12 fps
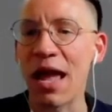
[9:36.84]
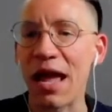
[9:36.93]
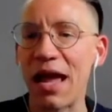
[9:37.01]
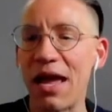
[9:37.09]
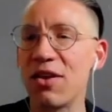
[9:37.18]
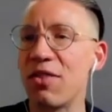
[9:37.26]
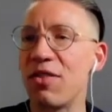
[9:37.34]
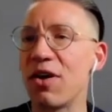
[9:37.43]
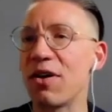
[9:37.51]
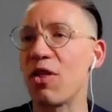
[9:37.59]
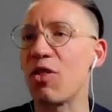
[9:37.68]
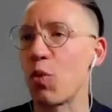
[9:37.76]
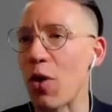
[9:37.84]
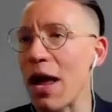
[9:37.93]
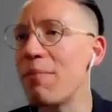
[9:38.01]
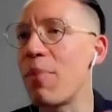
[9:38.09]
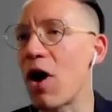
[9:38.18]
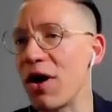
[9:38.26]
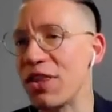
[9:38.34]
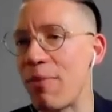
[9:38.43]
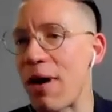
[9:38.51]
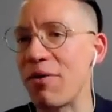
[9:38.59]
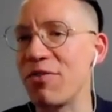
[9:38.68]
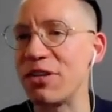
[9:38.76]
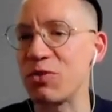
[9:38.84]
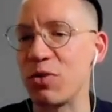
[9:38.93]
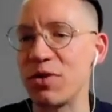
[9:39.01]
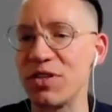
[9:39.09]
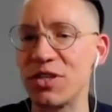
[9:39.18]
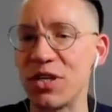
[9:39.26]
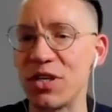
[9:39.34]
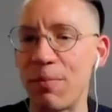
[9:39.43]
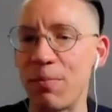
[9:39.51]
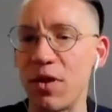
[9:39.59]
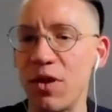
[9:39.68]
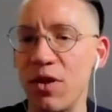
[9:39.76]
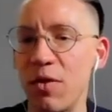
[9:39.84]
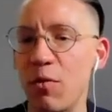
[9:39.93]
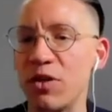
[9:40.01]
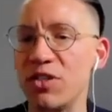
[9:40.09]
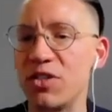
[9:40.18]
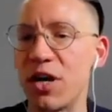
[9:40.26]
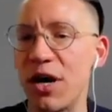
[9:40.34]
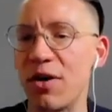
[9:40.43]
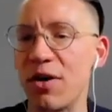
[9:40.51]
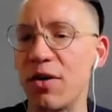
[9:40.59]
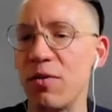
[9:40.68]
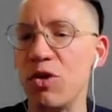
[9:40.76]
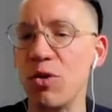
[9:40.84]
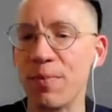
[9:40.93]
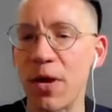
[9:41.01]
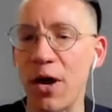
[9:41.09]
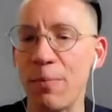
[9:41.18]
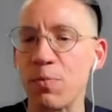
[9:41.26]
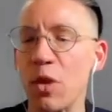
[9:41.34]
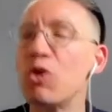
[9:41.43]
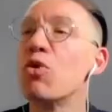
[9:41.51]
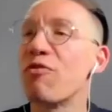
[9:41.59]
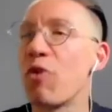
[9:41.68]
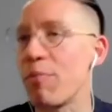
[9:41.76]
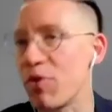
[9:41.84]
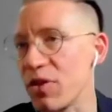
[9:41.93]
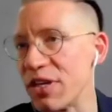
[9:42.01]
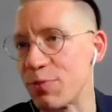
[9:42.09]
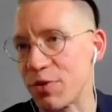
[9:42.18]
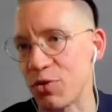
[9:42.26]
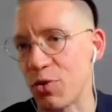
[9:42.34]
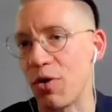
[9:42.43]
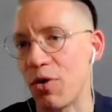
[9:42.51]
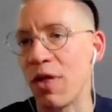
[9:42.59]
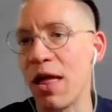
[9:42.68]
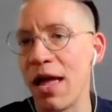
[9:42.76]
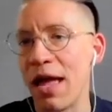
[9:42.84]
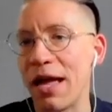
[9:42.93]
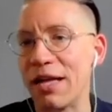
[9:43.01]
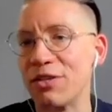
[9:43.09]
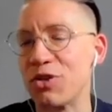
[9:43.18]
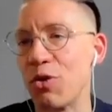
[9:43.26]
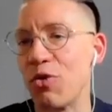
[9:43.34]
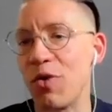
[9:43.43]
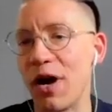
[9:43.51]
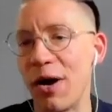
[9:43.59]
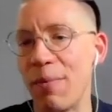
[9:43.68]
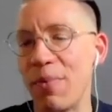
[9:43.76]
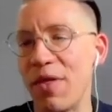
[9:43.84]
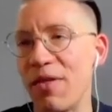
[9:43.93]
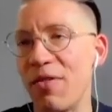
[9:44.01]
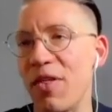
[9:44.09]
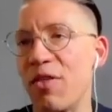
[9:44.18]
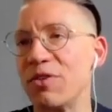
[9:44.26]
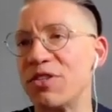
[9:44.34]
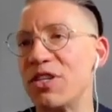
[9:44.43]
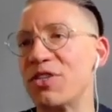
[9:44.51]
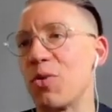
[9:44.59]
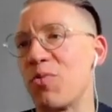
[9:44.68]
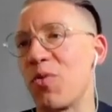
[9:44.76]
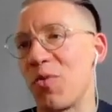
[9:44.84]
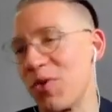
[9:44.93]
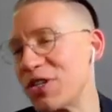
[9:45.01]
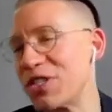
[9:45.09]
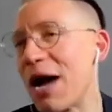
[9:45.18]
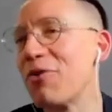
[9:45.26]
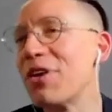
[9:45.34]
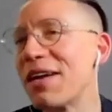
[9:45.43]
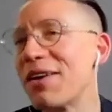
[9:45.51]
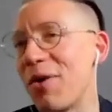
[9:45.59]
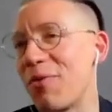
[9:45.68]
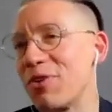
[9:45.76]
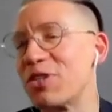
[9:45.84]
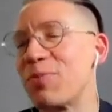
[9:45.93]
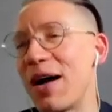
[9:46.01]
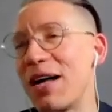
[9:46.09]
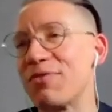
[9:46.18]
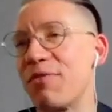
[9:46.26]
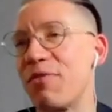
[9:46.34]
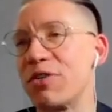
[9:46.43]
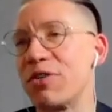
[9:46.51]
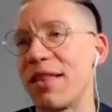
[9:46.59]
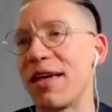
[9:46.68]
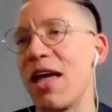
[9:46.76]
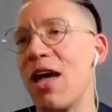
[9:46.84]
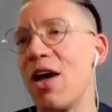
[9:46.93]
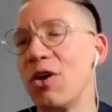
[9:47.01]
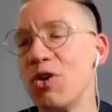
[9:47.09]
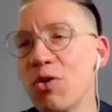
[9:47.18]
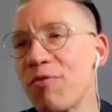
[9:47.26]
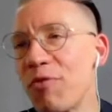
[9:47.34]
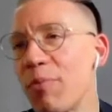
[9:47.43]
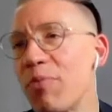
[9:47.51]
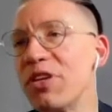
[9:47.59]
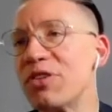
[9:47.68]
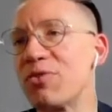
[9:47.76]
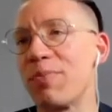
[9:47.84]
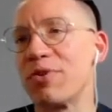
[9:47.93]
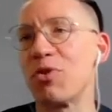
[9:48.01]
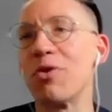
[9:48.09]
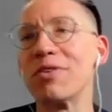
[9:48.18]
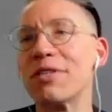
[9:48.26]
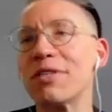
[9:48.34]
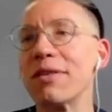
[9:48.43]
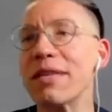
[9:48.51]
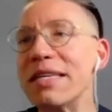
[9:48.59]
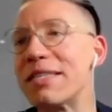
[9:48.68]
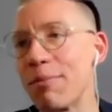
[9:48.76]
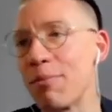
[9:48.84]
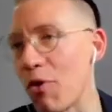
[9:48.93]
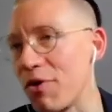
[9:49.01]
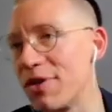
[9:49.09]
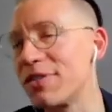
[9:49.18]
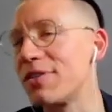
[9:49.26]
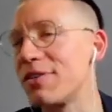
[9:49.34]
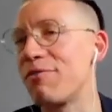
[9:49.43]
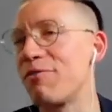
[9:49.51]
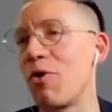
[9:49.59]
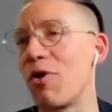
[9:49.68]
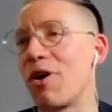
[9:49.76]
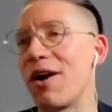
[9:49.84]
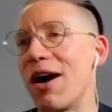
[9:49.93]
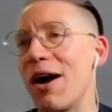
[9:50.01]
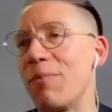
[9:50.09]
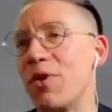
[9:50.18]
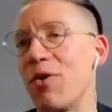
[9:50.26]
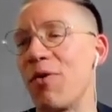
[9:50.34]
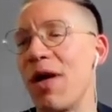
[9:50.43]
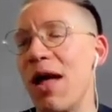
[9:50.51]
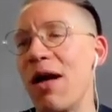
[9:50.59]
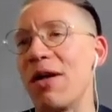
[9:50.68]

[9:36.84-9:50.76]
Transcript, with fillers: and the the red bar at the bottom of this was um, was uh, u- um, uniform police patrol, and so um, there was this resounding uh, response from folks that like uniform police patrol is the least important for um, you know